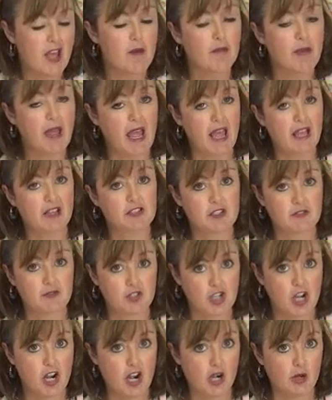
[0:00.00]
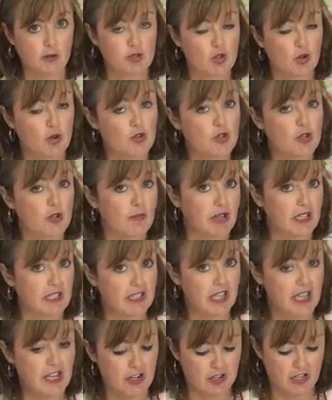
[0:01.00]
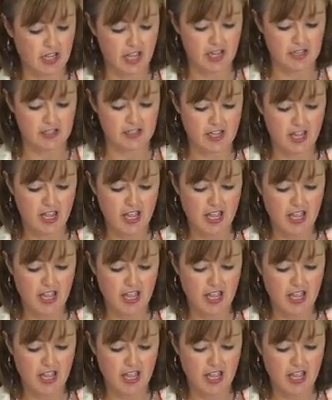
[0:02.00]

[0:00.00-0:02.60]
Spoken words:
packs of charms, or you can buy layer cakes